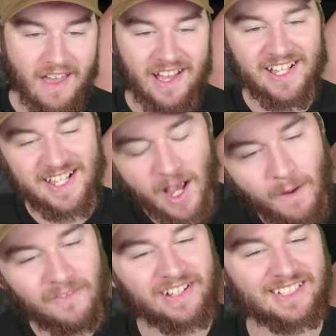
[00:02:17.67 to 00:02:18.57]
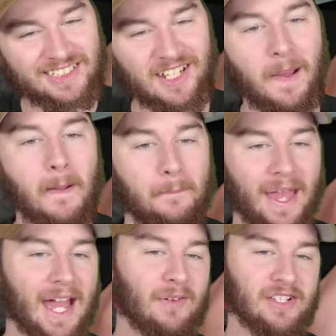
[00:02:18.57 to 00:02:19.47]
Silver Star
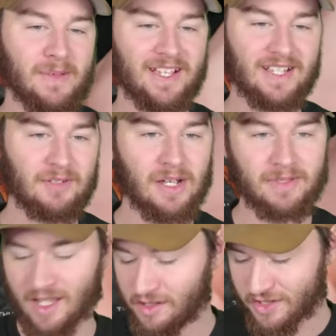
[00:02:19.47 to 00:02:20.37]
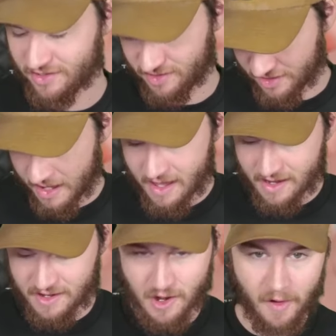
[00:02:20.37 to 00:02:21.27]
Powers. Man, sometimes English is just
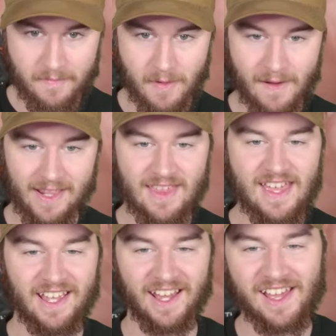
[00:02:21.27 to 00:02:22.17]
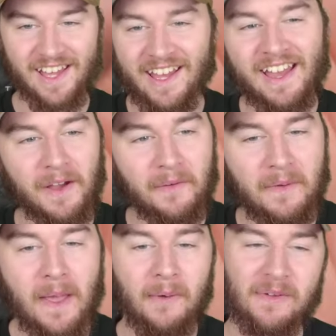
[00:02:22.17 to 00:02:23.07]
not my thing.
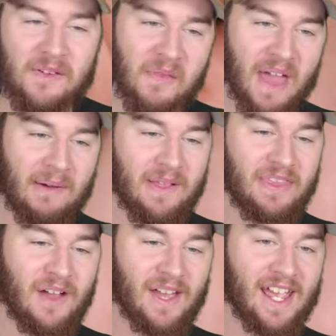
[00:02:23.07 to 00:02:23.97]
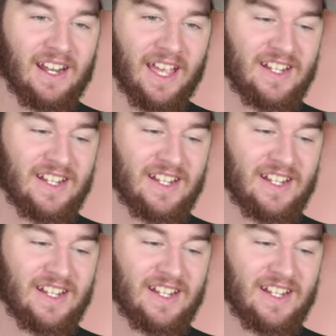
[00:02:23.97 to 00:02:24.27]
We've got that one though, and a